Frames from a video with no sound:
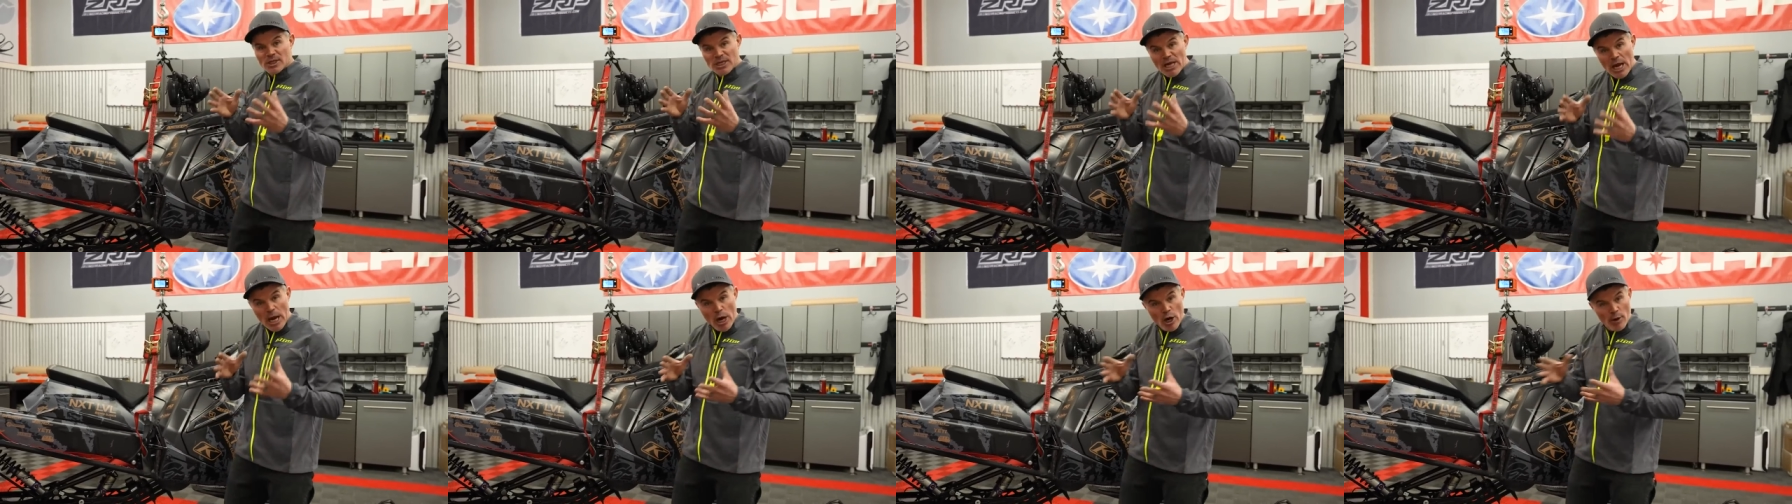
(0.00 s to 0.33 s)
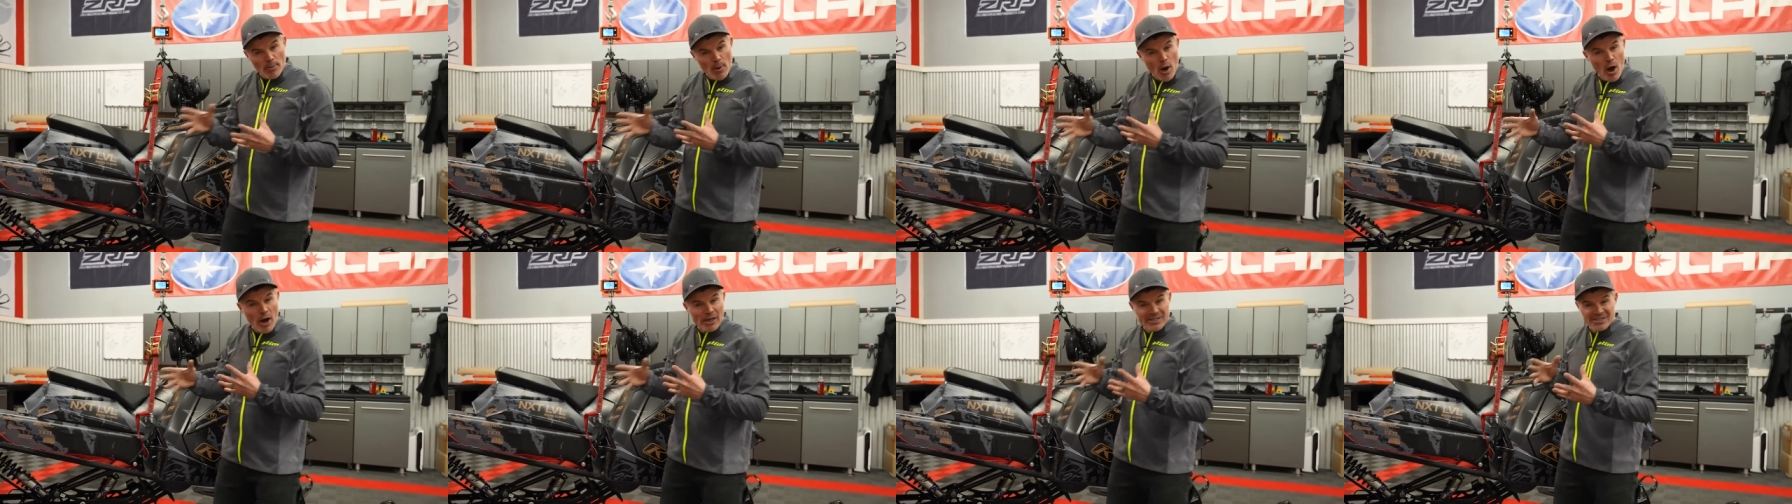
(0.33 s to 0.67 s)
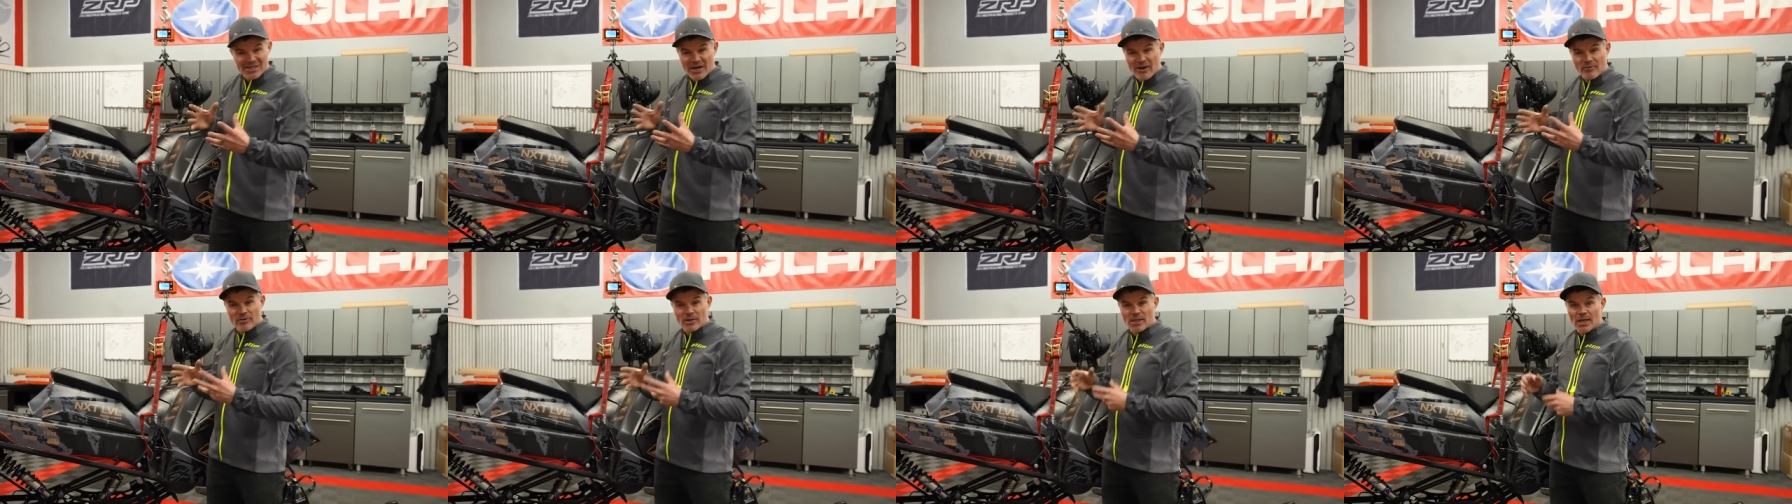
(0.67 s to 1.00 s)
the airbox
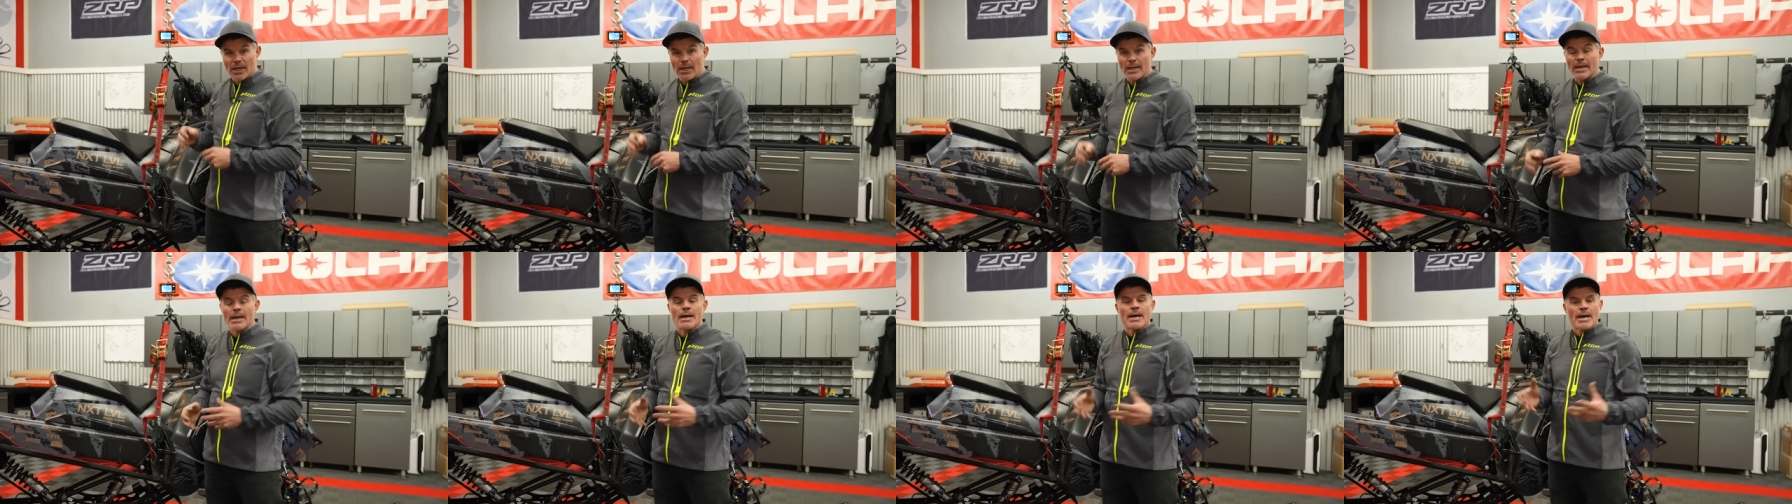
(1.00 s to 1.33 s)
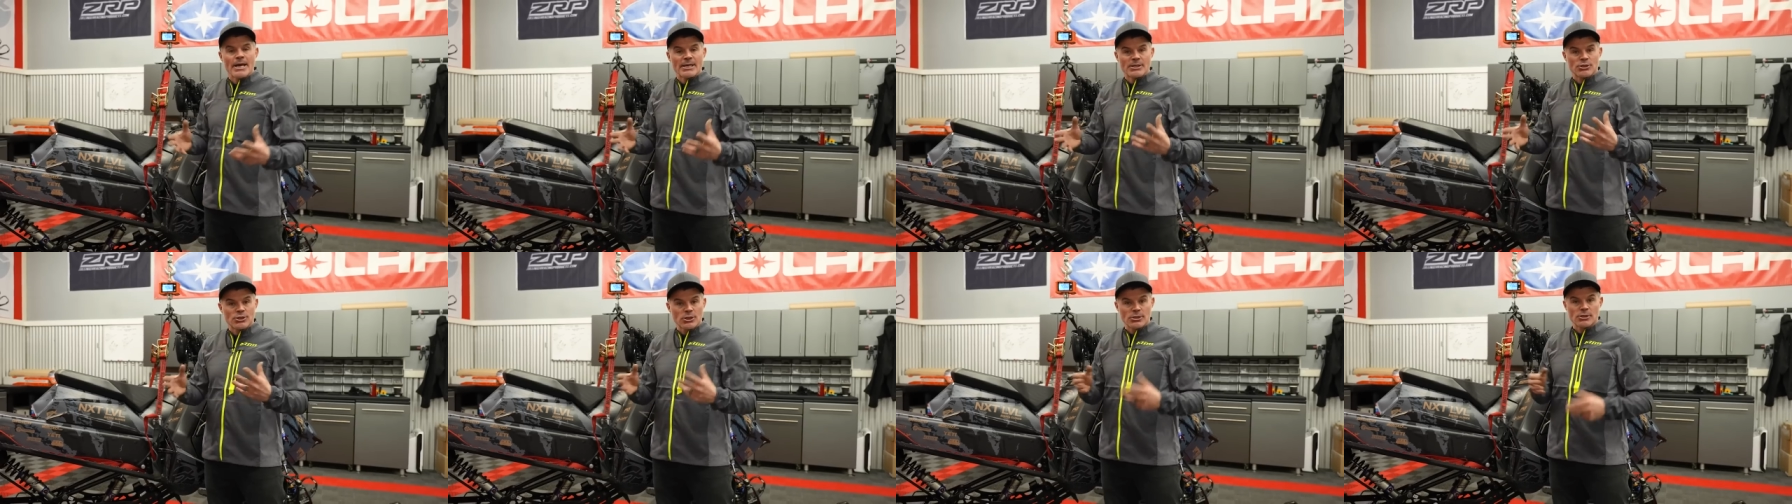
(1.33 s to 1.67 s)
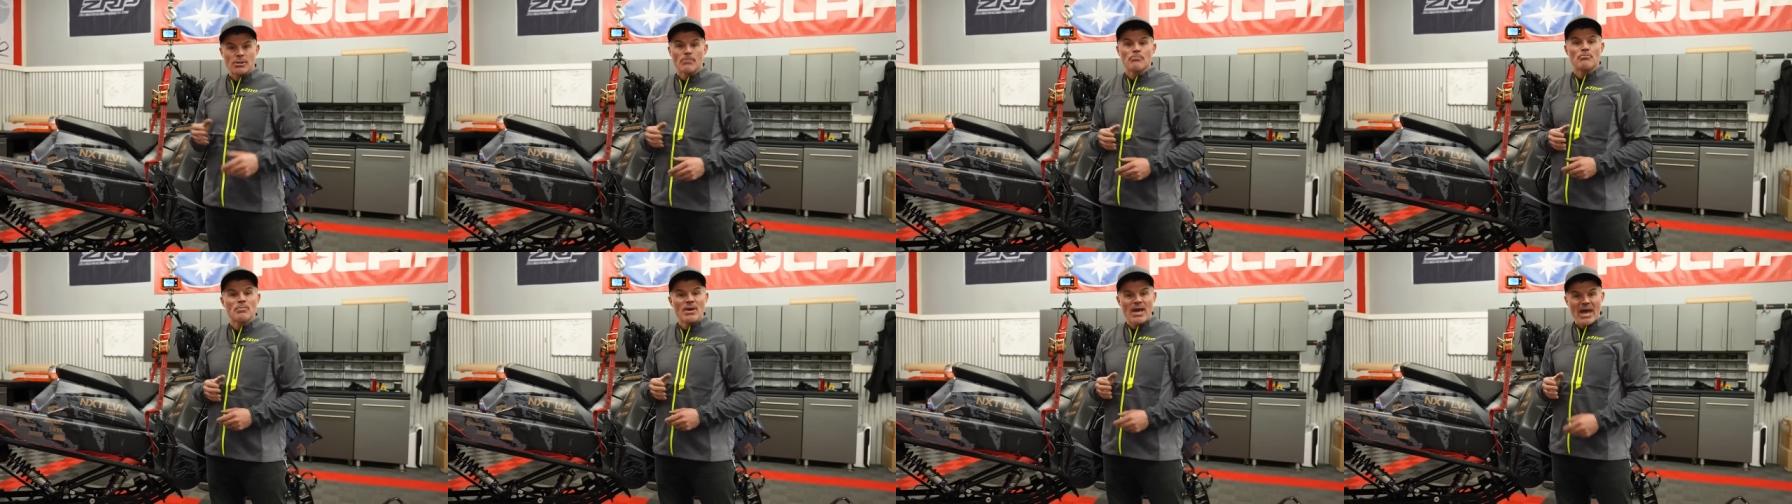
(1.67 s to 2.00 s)
and everything is just
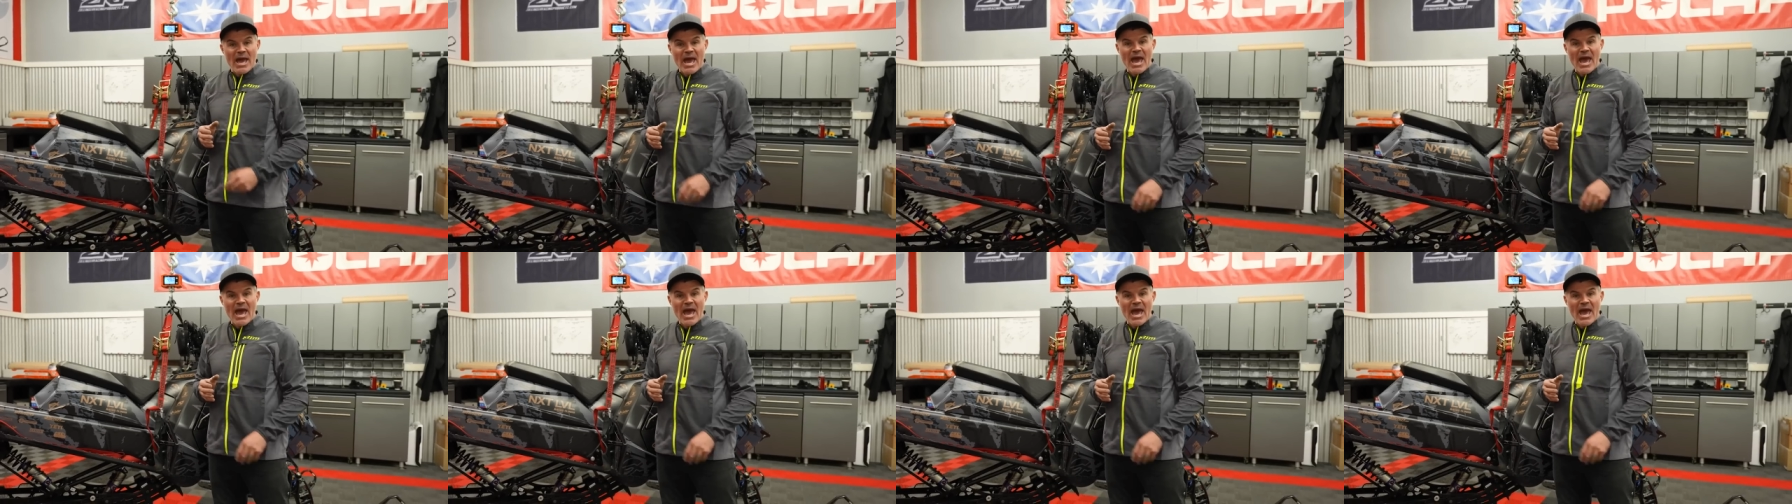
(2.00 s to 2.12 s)
a bit